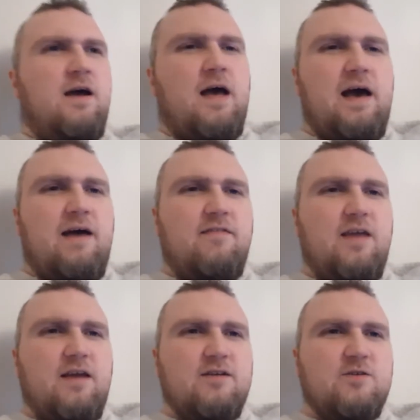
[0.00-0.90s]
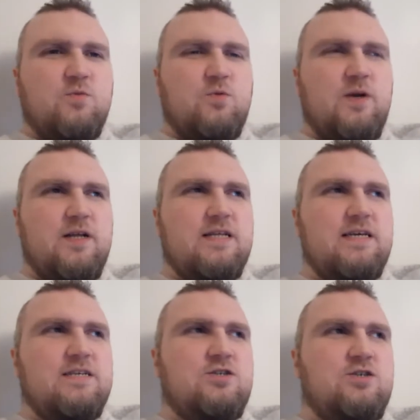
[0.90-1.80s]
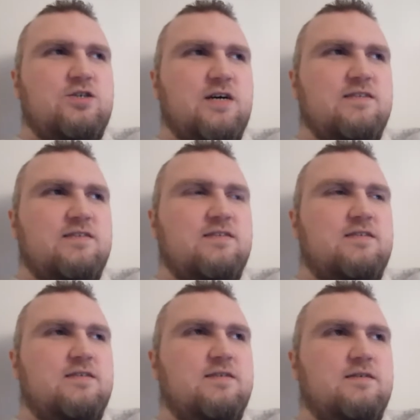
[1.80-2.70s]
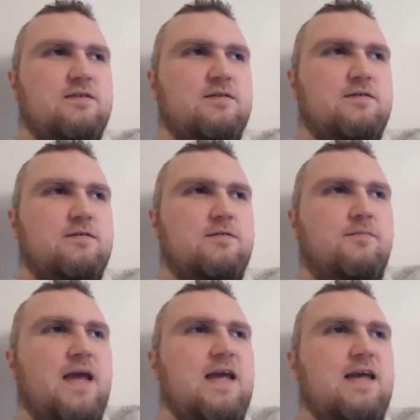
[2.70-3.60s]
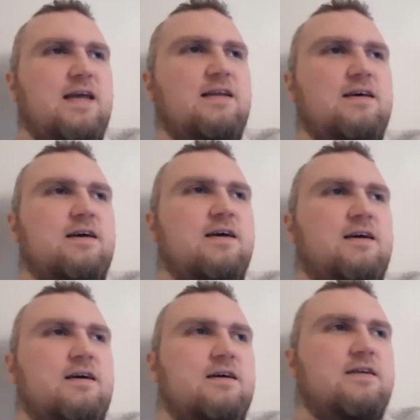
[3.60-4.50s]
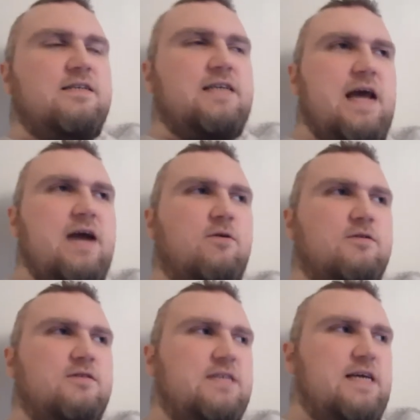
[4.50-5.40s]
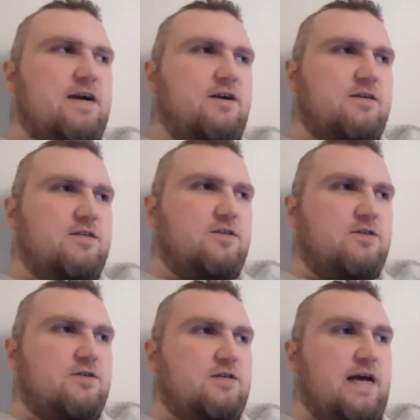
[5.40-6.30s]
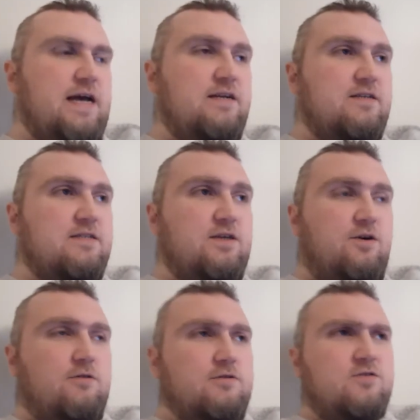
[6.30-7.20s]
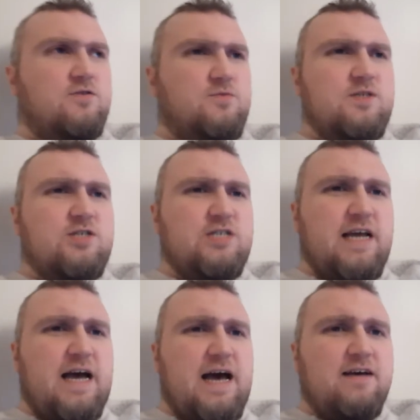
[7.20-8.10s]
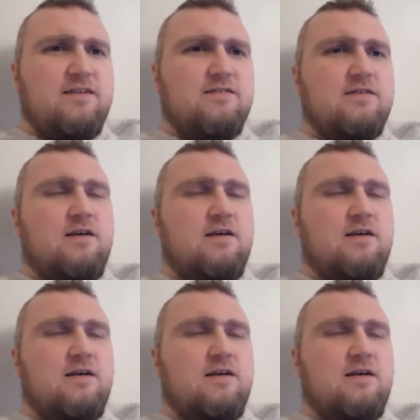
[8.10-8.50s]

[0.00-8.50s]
have they just really just made Tara's character and the alters of which she has?